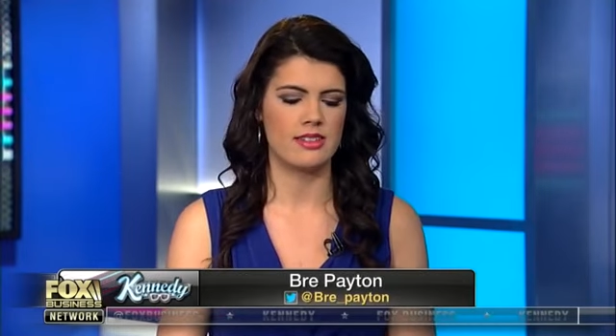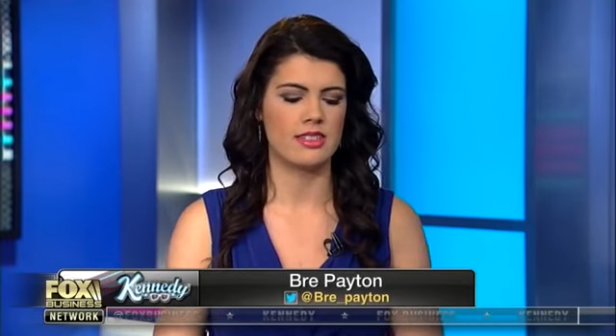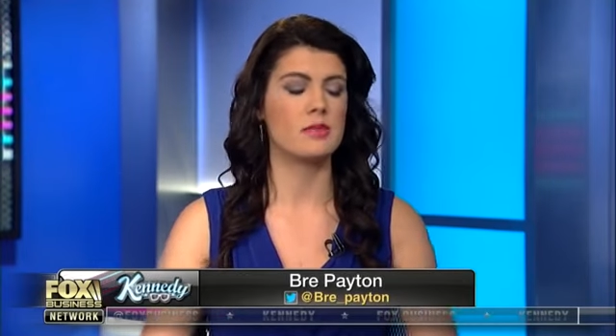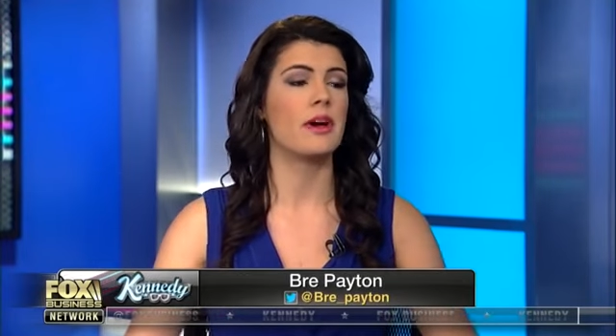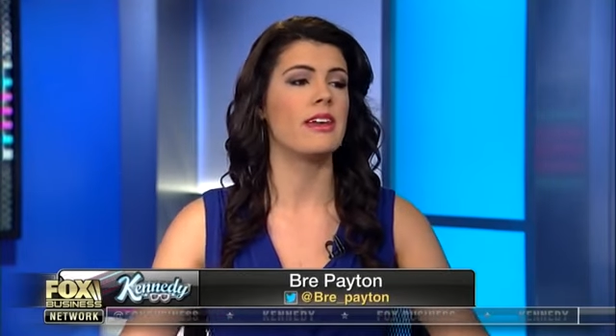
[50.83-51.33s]

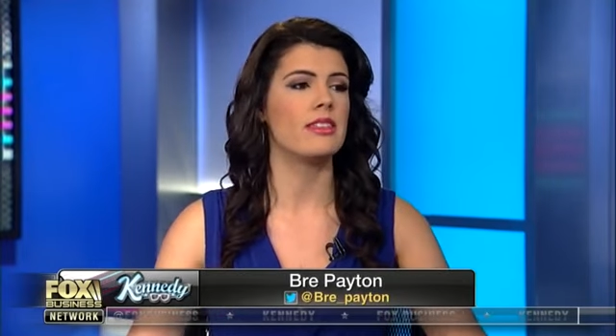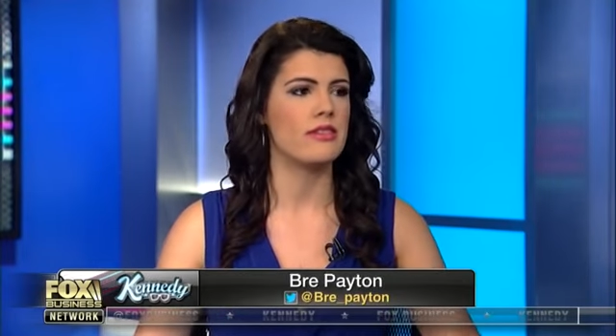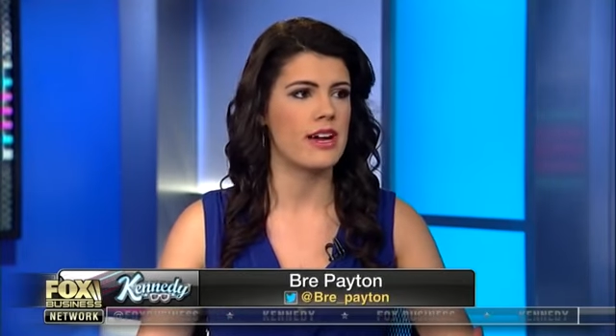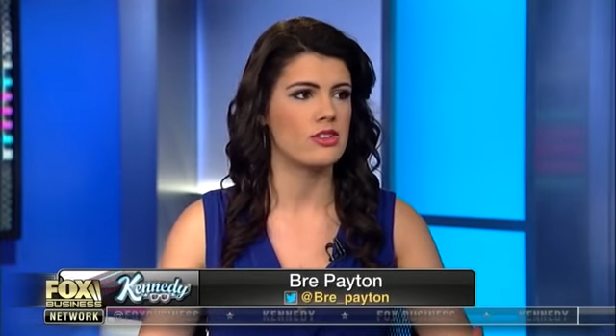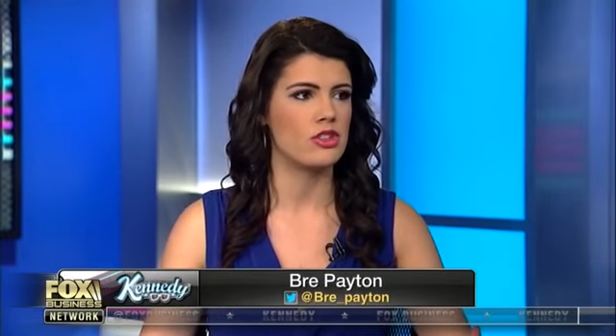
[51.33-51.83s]
despite the
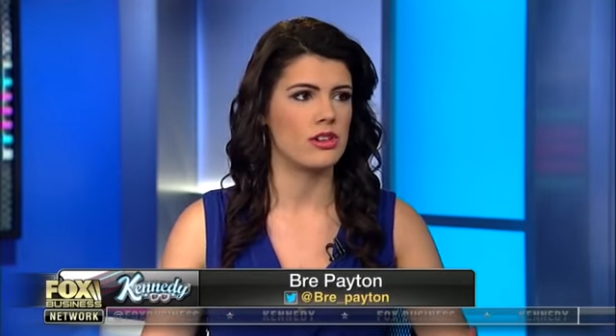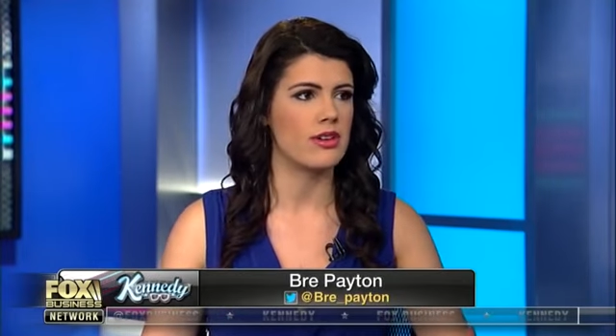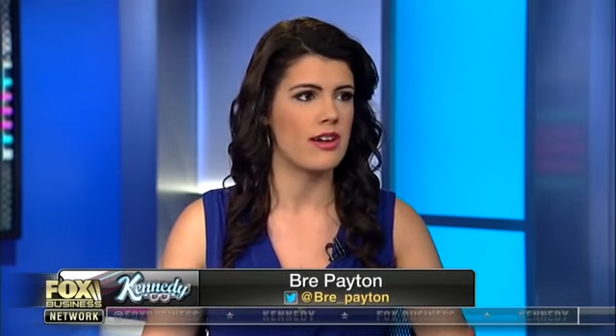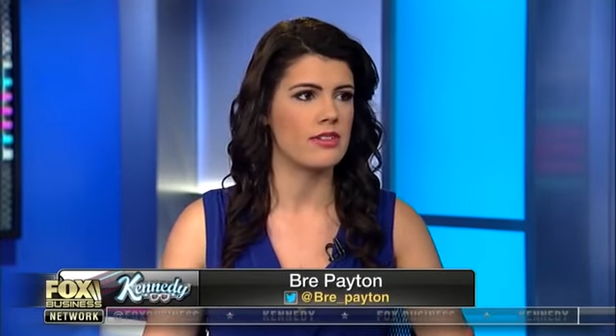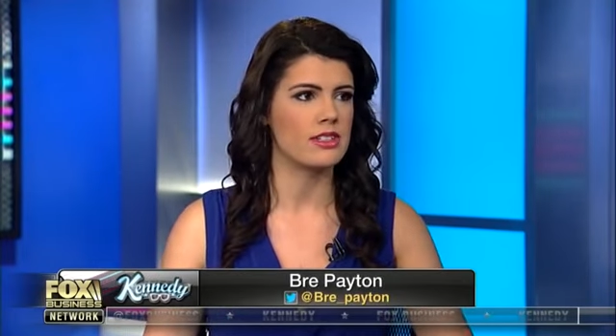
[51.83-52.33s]
vast
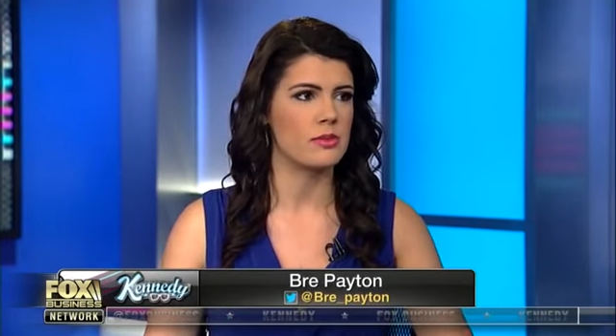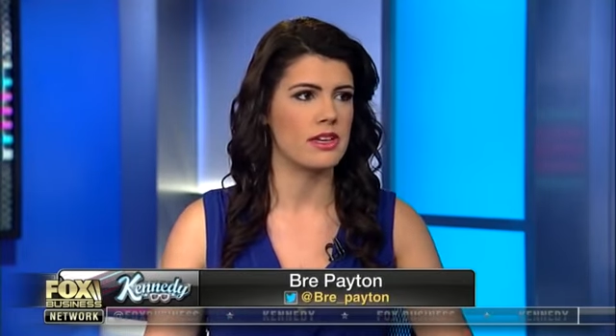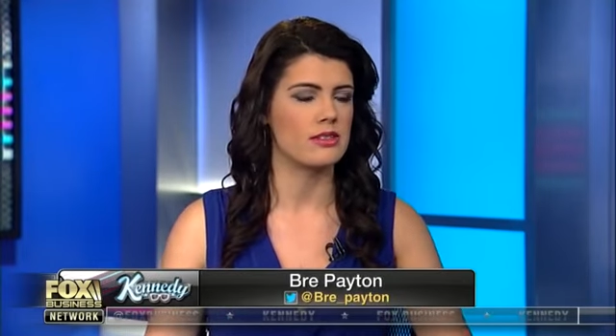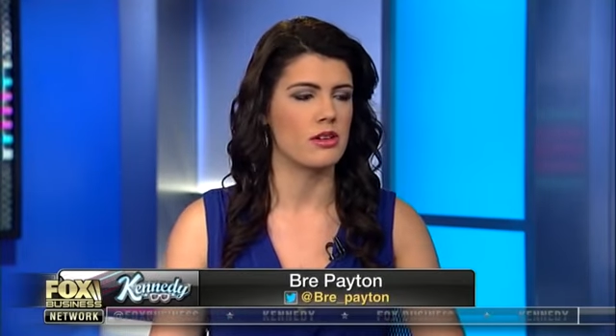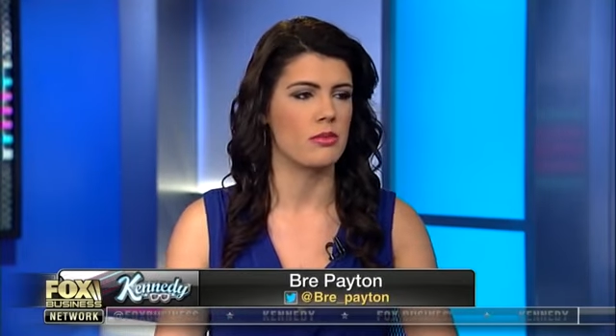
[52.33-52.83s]
geographic
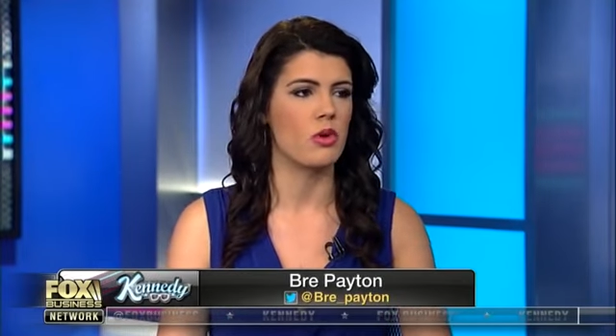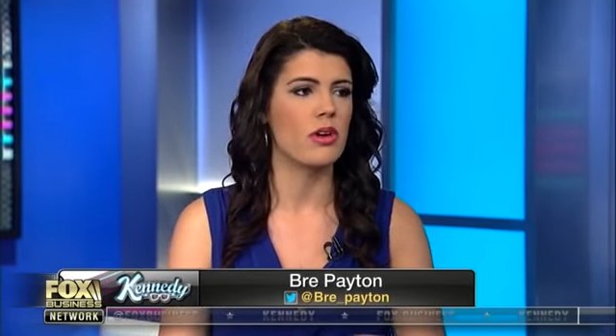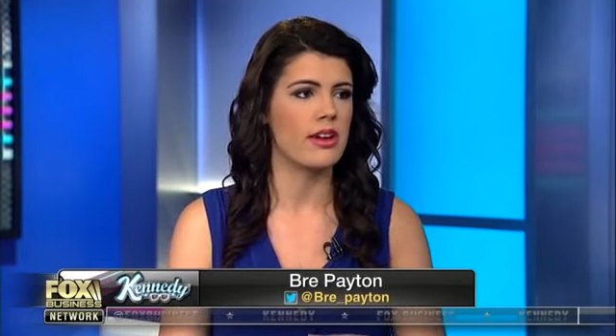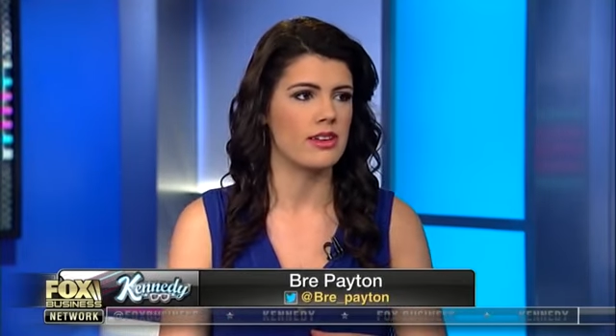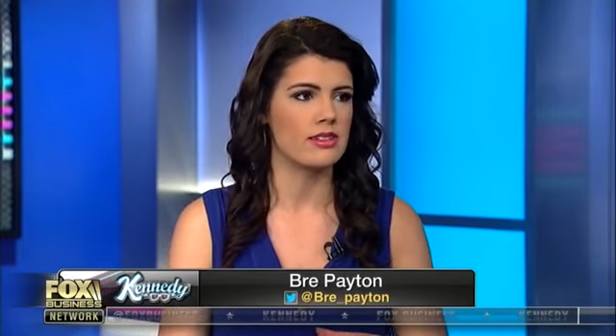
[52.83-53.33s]
space, our
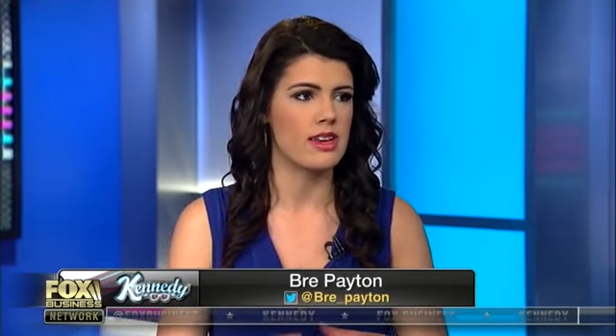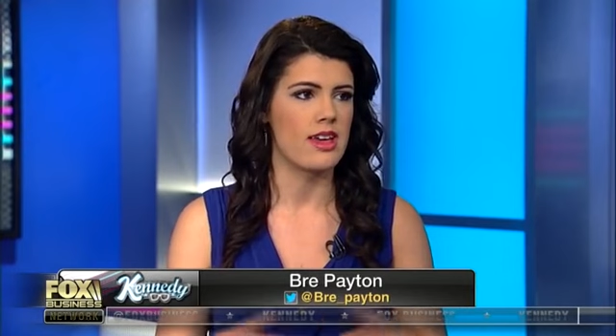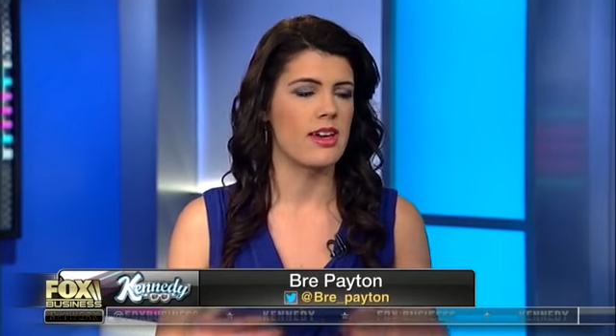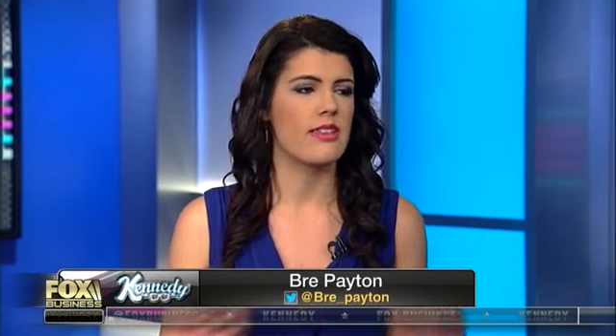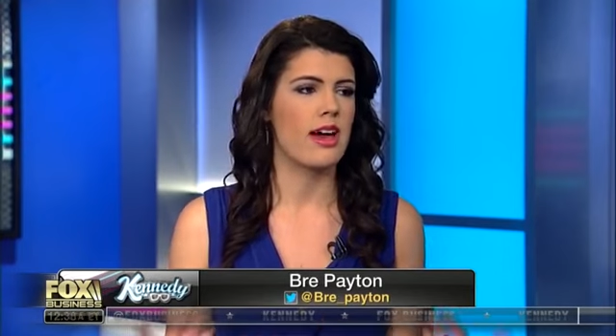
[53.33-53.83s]
mores
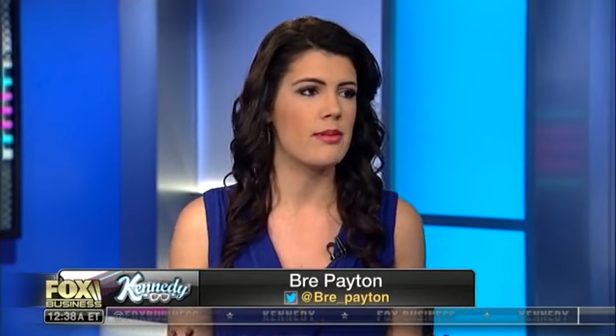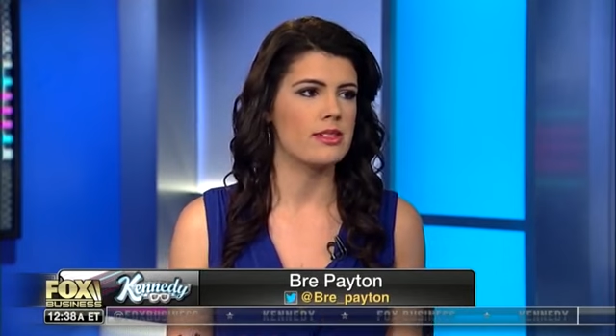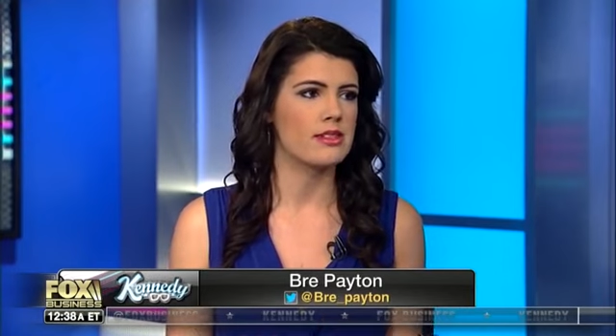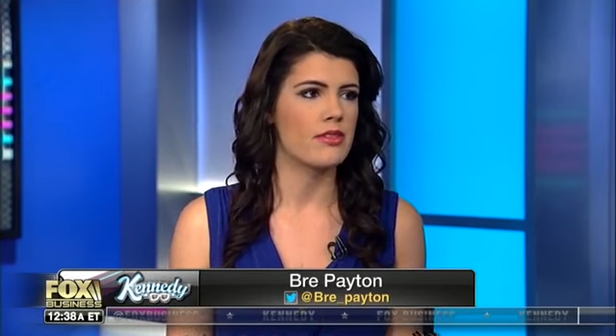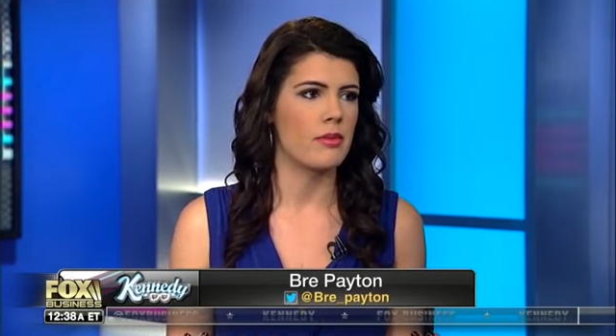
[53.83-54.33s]
and the
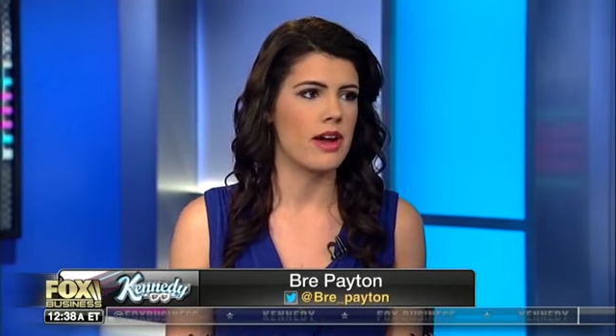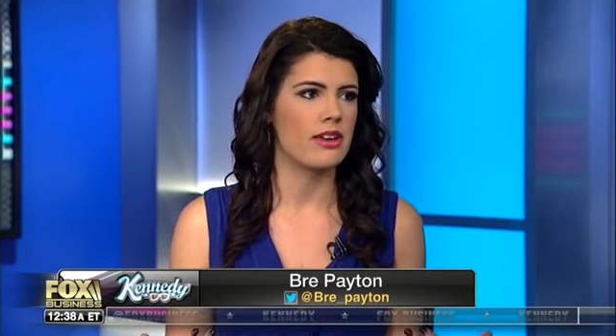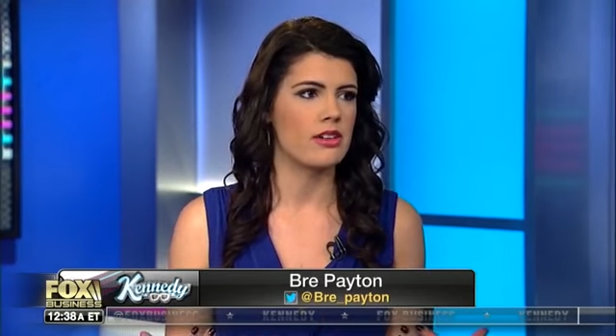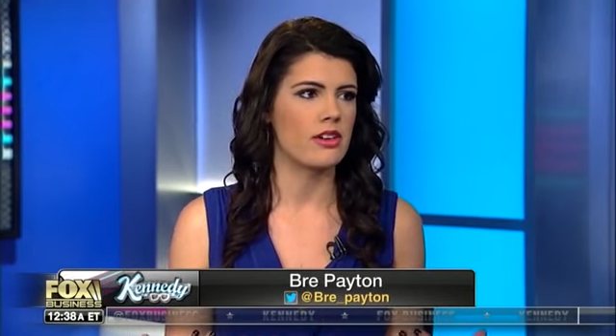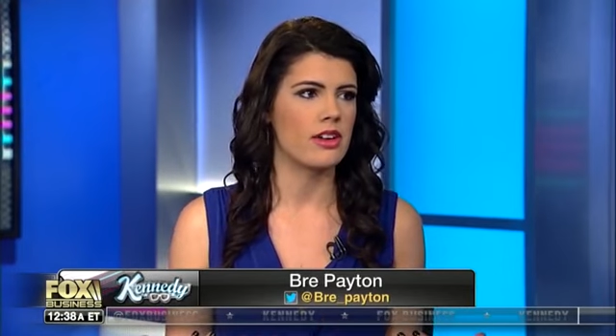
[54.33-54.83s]
habits of our
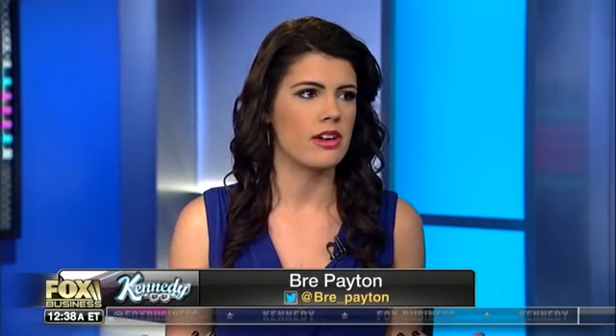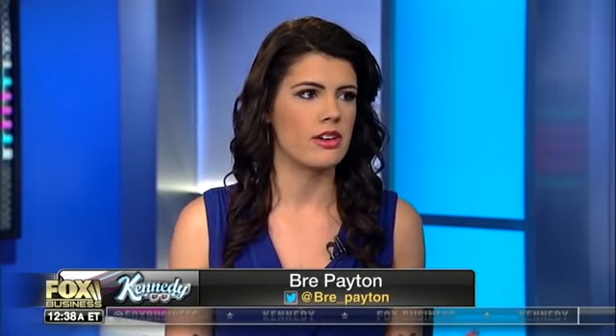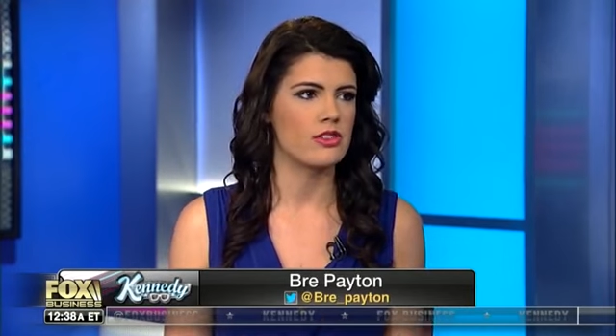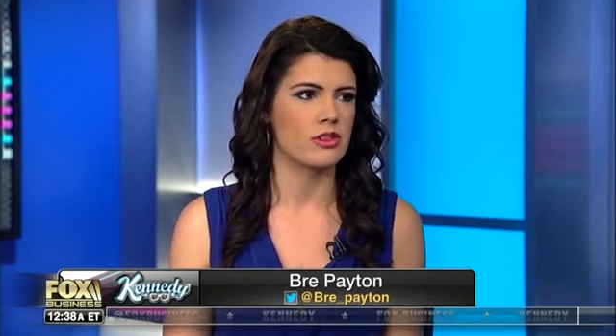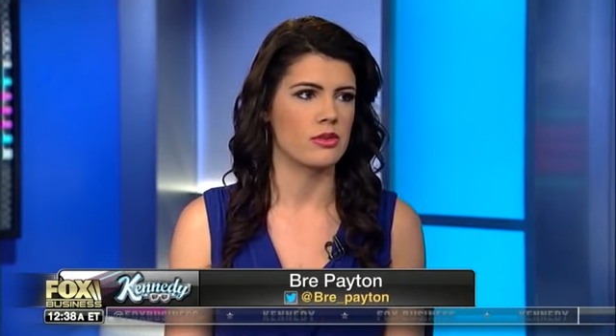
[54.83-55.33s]
mind and our
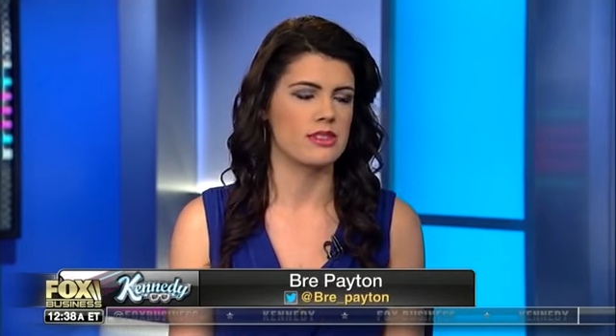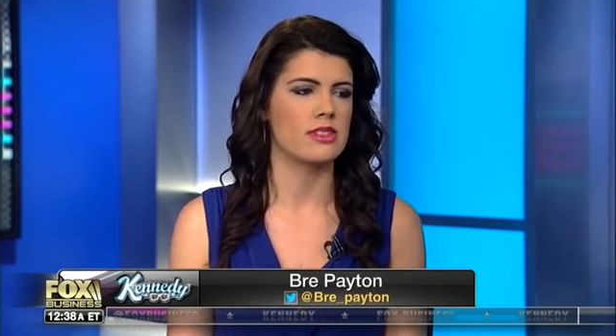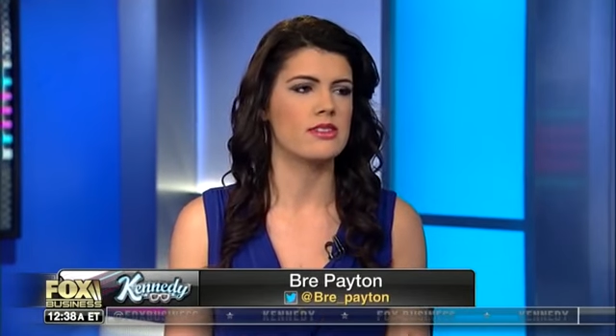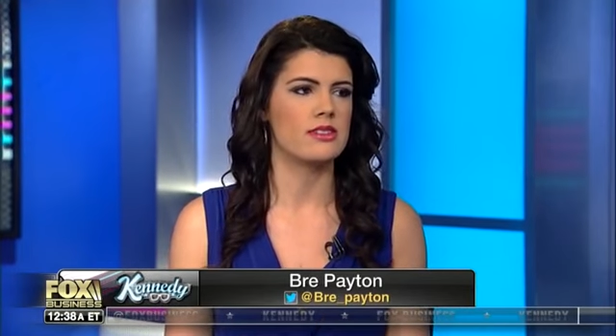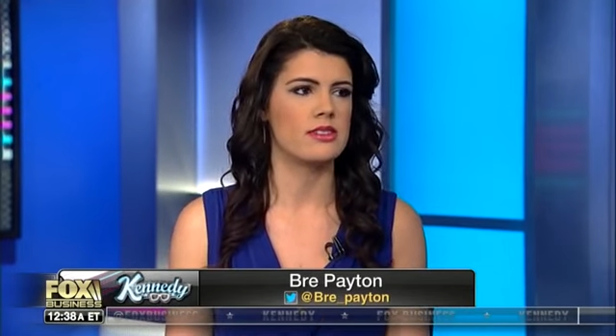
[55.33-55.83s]
character was
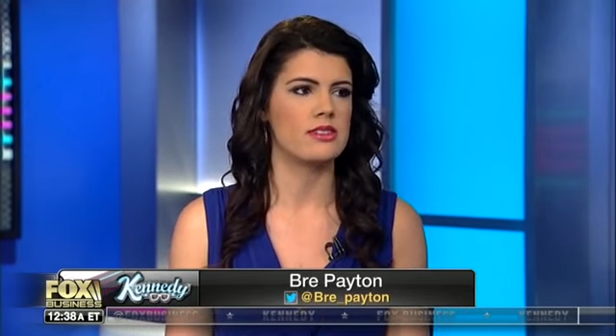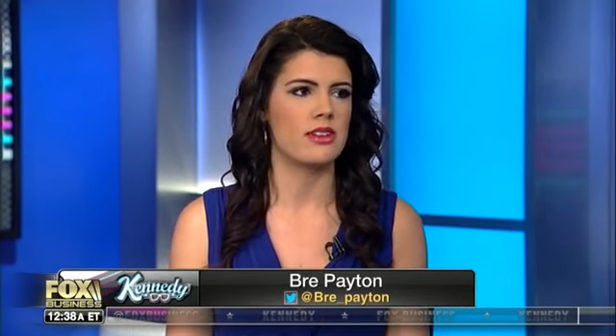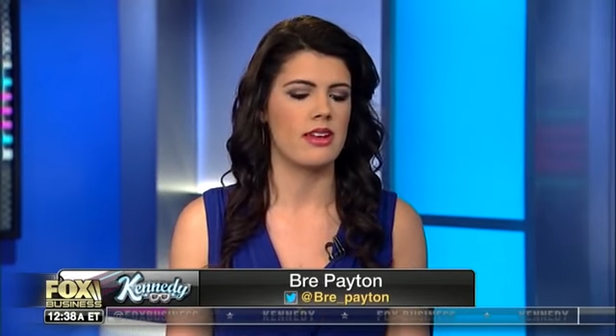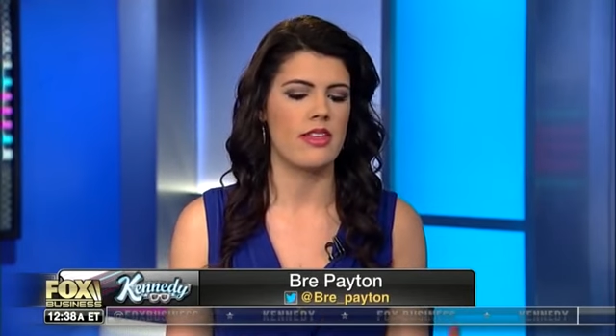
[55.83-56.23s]
consistent.